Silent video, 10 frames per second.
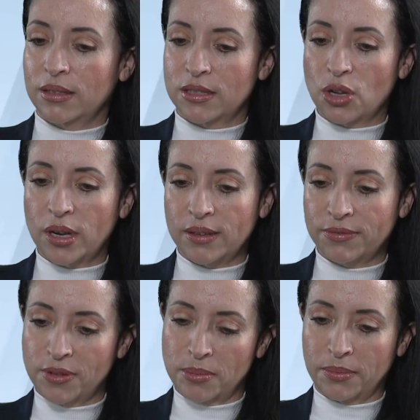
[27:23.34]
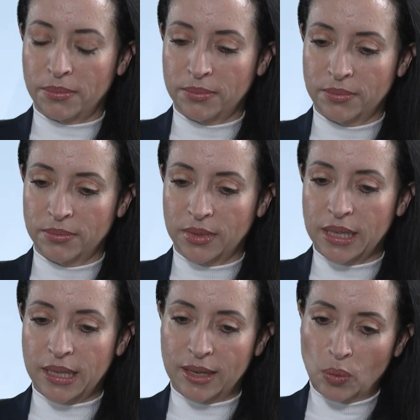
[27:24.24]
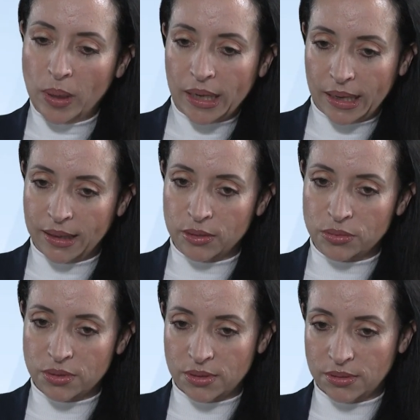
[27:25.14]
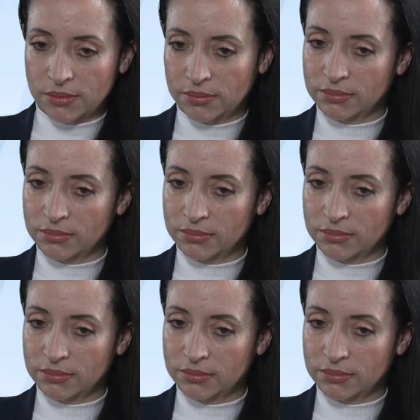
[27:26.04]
starting from cleaning one house